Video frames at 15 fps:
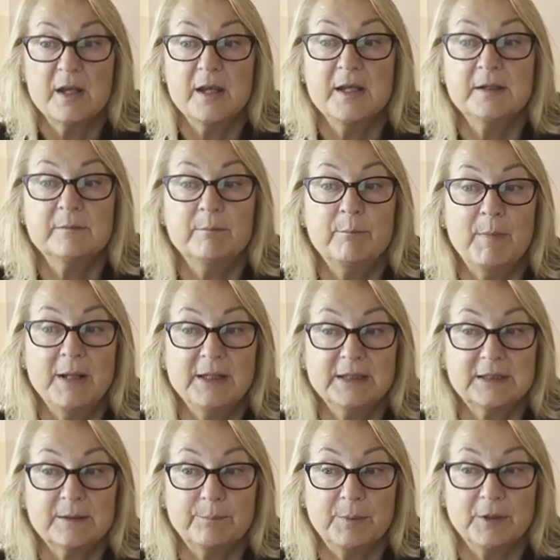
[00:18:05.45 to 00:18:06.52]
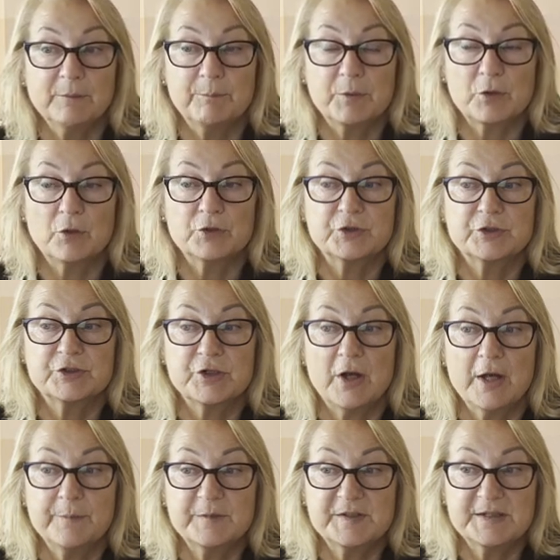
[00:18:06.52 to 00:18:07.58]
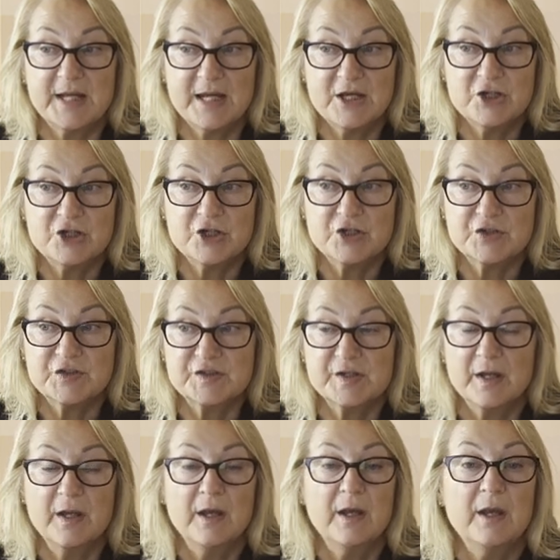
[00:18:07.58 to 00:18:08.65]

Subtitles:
in multiple prototype stages